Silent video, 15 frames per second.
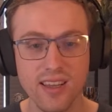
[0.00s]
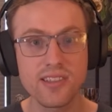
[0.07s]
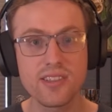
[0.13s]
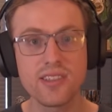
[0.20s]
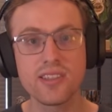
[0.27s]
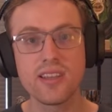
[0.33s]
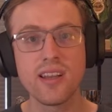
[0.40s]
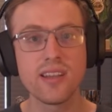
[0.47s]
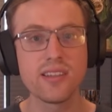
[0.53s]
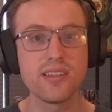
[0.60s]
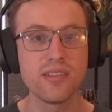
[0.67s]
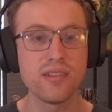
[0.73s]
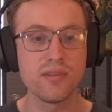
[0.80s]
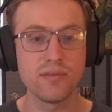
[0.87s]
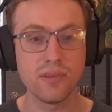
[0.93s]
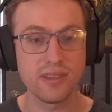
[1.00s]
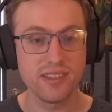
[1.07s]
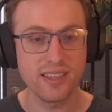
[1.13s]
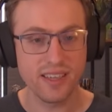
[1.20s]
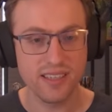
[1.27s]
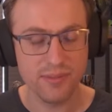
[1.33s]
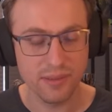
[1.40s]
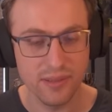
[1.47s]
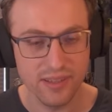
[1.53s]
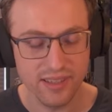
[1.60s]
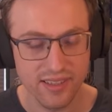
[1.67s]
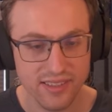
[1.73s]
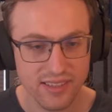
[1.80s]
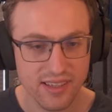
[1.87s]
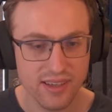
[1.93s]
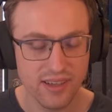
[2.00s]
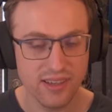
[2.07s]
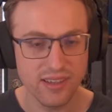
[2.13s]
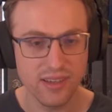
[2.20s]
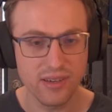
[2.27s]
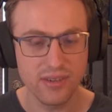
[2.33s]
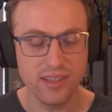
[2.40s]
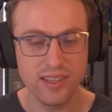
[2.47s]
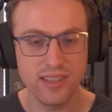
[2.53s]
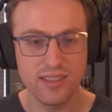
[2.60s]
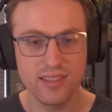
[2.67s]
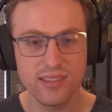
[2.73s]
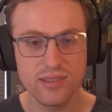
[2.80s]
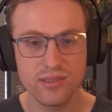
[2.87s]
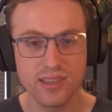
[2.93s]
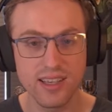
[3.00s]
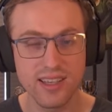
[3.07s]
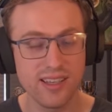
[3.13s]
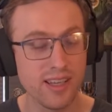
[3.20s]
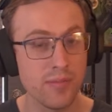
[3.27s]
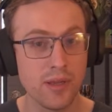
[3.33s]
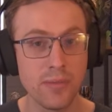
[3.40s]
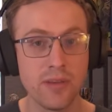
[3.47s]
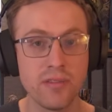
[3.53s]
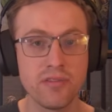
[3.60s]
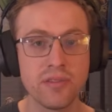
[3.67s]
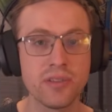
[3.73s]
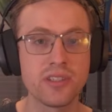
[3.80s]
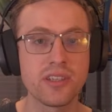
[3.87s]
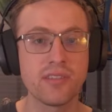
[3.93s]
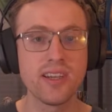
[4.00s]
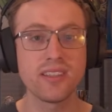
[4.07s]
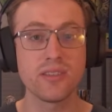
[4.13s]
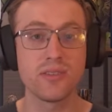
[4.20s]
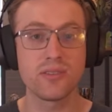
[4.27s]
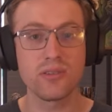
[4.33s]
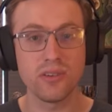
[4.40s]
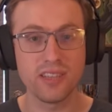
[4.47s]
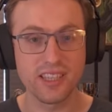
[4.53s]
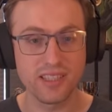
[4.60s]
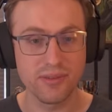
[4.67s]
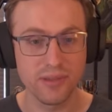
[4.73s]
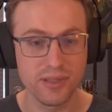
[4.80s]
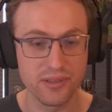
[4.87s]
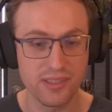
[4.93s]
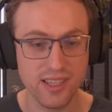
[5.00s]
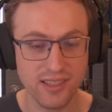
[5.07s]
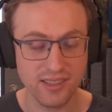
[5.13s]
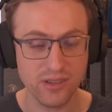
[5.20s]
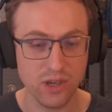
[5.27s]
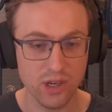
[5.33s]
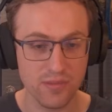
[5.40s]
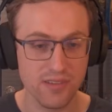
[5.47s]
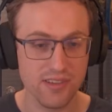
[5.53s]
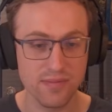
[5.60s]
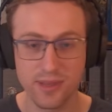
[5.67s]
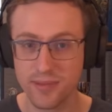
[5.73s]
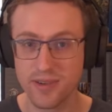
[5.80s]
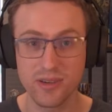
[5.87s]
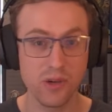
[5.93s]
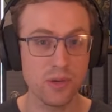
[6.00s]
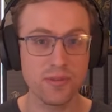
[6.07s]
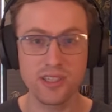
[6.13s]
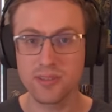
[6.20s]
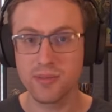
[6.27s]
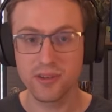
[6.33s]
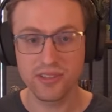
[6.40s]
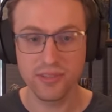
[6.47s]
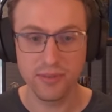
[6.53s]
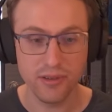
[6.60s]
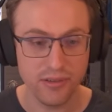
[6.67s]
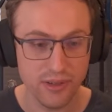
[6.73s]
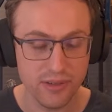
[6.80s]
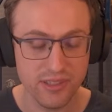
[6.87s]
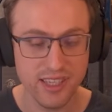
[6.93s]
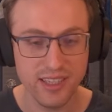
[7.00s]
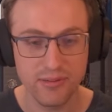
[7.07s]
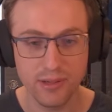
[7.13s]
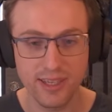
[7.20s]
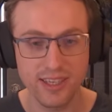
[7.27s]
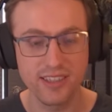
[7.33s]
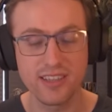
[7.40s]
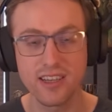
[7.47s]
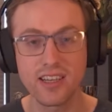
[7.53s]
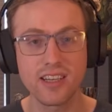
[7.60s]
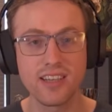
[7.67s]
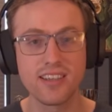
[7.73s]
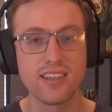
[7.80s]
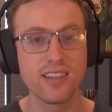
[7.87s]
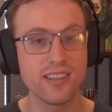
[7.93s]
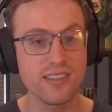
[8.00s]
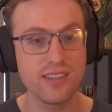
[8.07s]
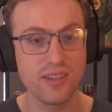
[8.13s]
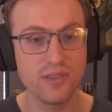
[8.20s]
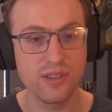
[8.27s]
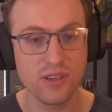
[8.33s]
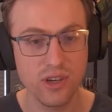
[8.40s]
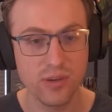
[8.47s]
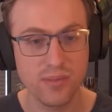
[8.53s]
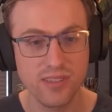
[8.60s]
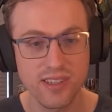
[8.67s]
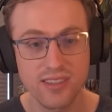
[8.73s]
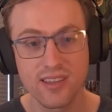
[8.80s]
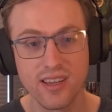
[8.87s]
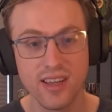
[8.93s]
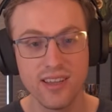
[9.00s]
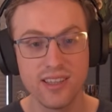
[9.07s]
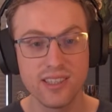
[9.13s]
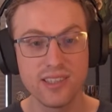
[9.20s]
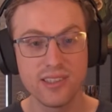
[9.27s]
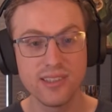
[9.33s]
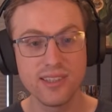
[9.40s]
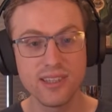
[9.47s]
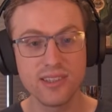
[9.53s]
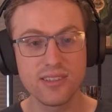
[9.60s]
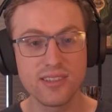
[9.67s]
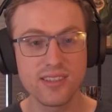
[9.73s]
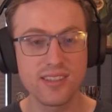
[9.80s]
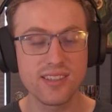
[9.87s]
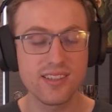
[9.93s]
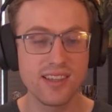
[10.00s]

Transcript: It's just an issue of what decks will this go into, and yeah, maybe the future, right, control decks will use less corpses, maybe Corpse Explosion will rotate, we'll get another clear that doesn't use corpses. Who knows?